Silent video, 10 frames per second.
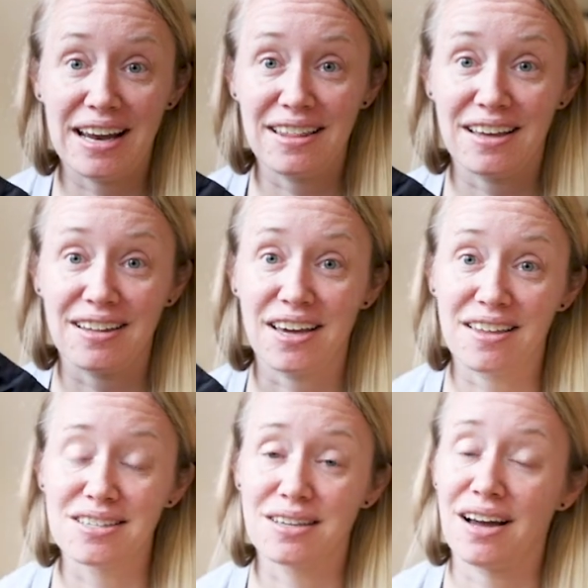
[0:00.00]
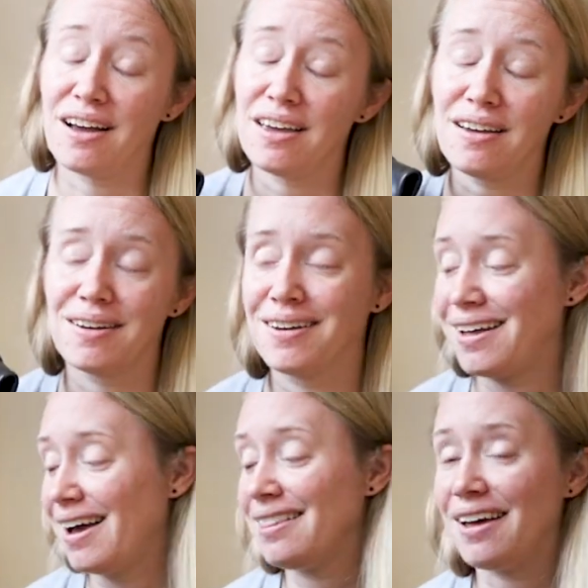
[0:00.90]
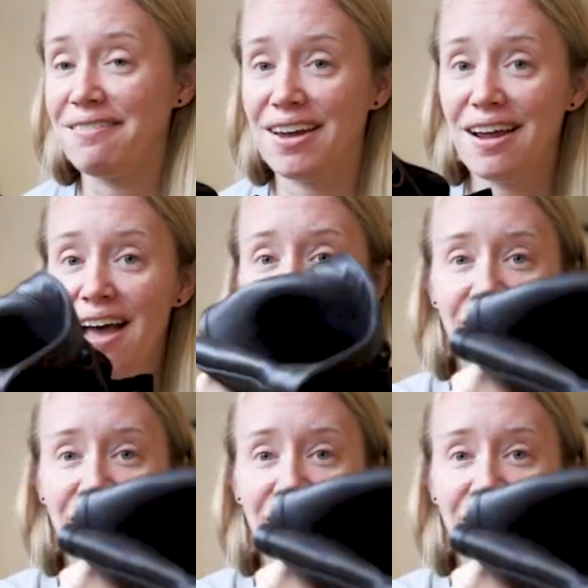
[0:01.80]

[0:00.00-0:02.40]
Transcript: anything like this, and I, I love it.